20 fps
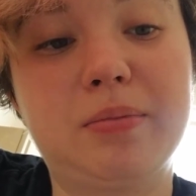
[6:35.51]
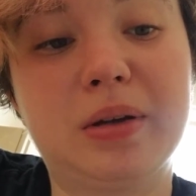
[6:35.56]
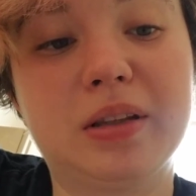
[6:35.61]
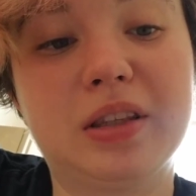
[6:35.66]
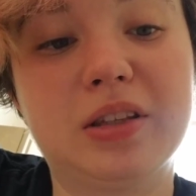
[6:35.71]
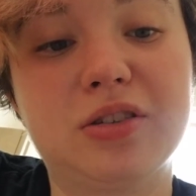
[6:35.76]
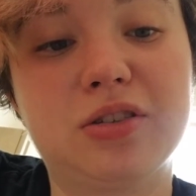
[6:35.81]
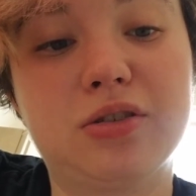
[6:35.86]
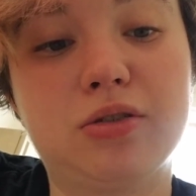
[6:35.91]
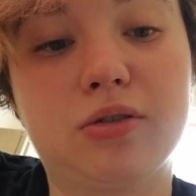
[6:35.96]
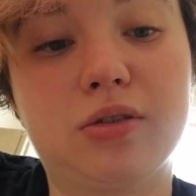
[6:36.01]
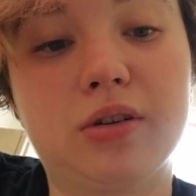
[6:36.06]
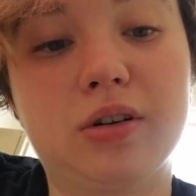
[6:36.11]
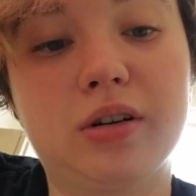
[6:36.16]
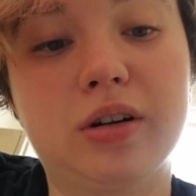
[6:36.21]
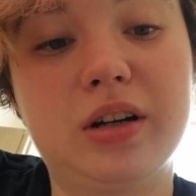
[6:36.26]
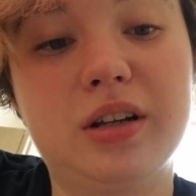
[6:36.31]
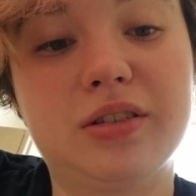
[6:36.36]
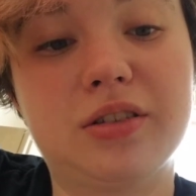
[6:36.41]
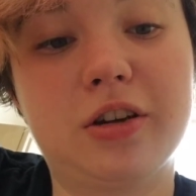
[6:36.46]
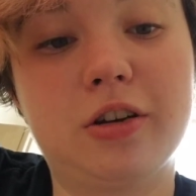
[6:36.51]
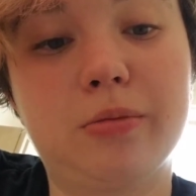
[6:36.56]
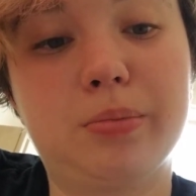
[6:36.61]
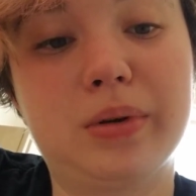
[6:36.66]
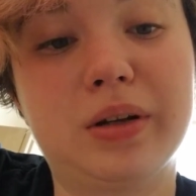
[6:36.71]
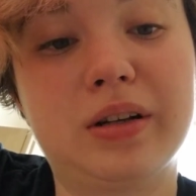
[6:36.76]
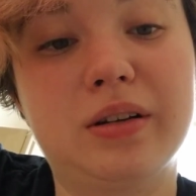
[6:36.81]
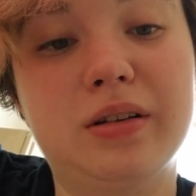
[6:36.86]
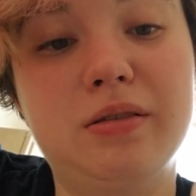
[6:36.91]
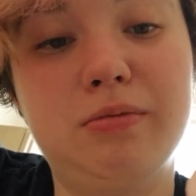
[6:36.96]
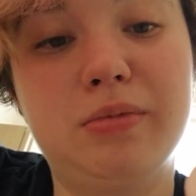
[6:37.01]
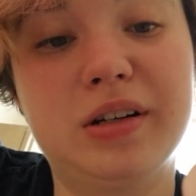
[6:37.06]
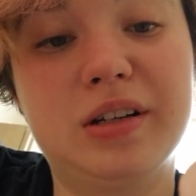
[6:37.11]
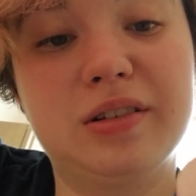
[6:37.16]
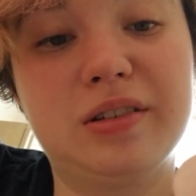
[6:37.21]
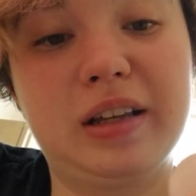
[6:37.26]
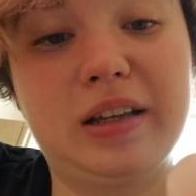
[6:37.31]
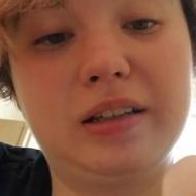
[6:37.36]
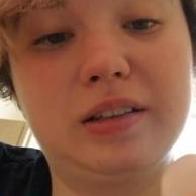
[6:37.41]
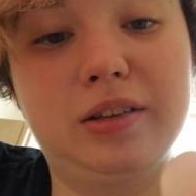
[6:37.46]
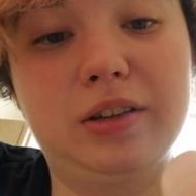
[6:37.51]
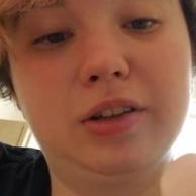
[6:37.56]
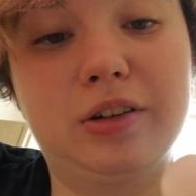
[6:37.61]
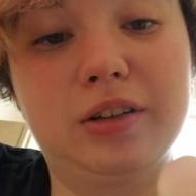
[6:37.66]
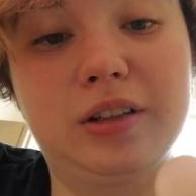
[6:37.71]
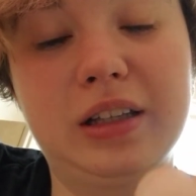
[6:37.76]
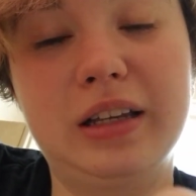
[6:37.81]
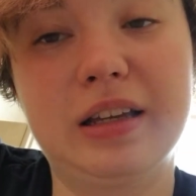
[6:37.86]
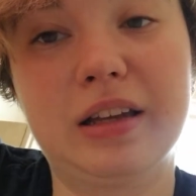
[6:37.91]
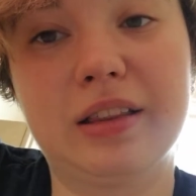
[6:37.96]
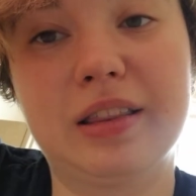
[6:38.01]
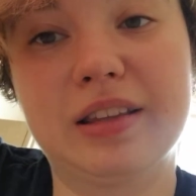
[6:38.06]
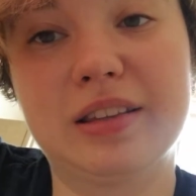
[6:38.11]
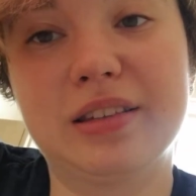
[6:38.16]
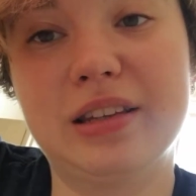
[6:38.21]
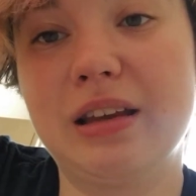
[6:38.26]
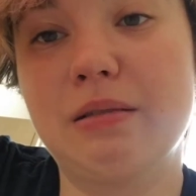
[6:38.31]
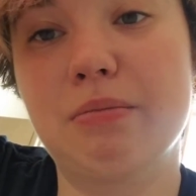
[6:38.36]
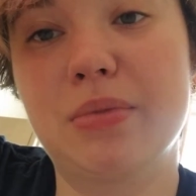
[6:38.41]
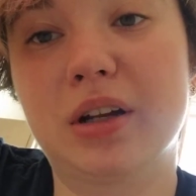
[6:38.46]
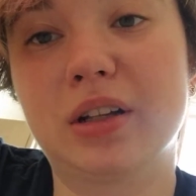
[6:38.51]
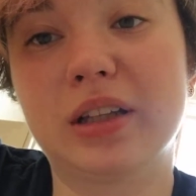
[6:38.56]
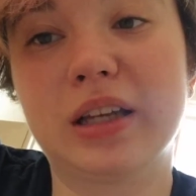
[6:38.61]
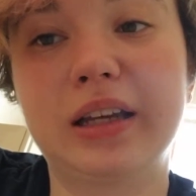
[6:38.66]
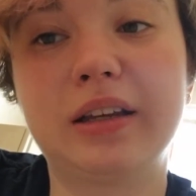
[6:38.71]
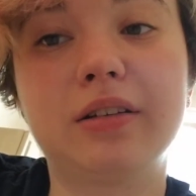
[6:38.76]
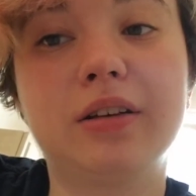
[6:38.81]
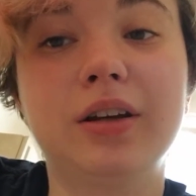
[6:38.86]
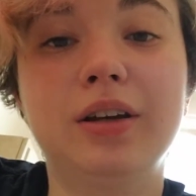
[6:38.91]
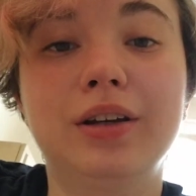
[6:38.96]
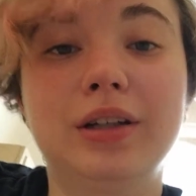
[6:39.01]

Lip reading: but the store is open, which is, like, literally on the same building.